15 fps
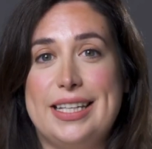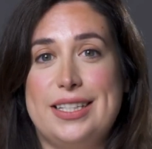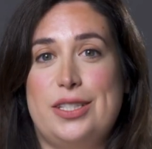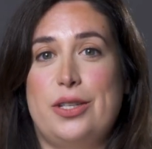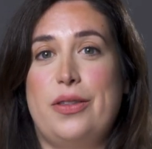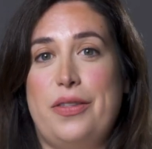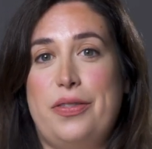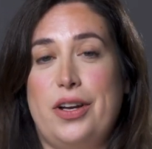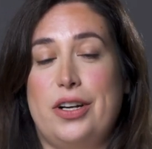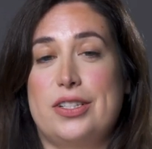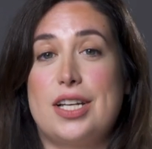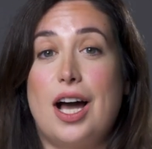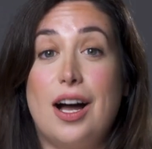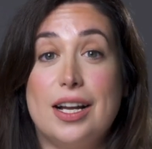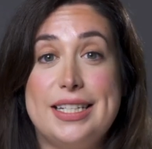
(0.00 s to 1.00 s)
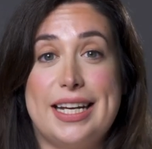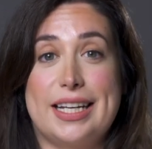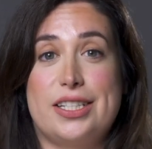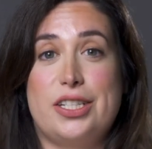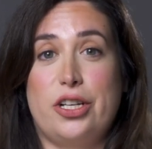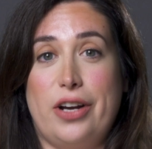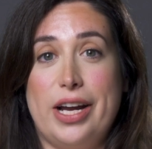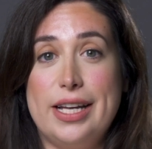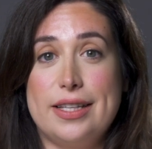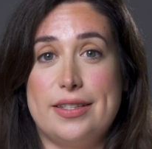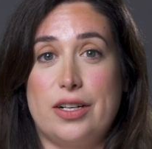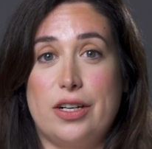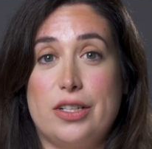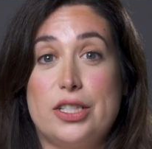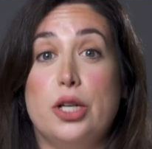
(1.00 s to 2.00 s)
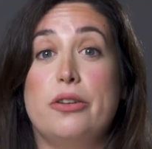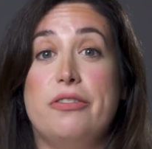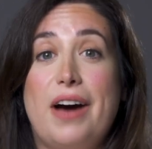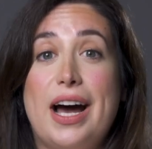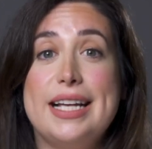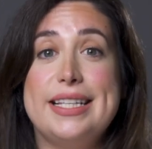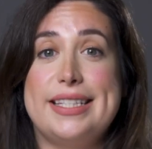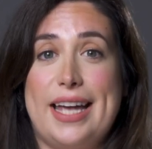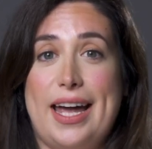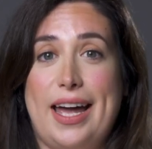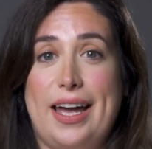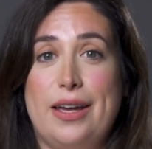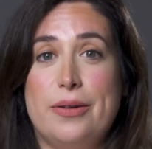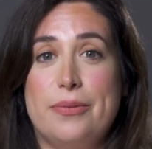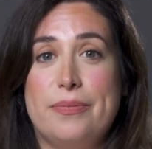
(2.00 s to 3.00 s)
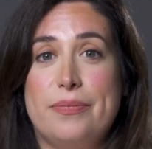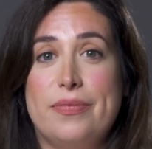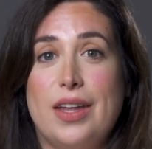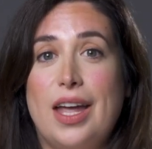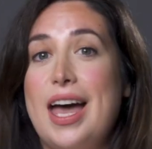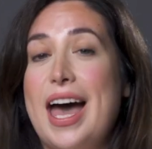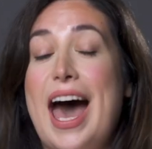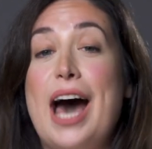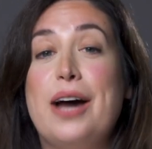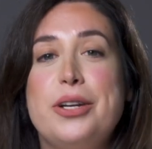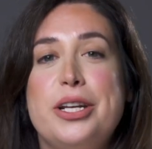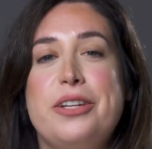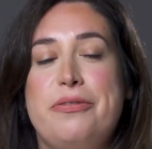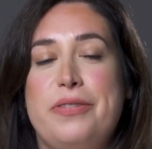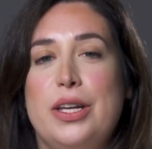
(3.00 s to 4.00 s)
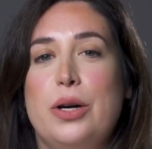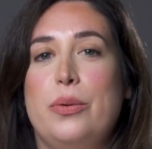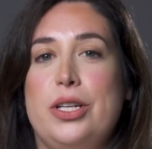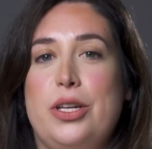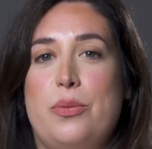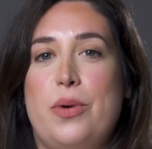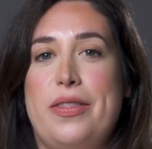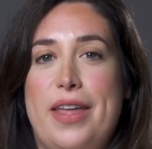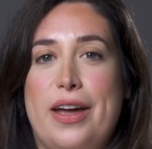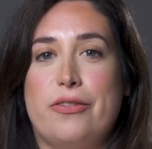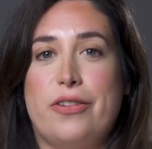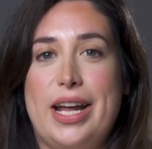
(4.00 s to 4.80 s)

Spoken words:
it so that there's context to your answer. So if I say, "How did it feel when you won that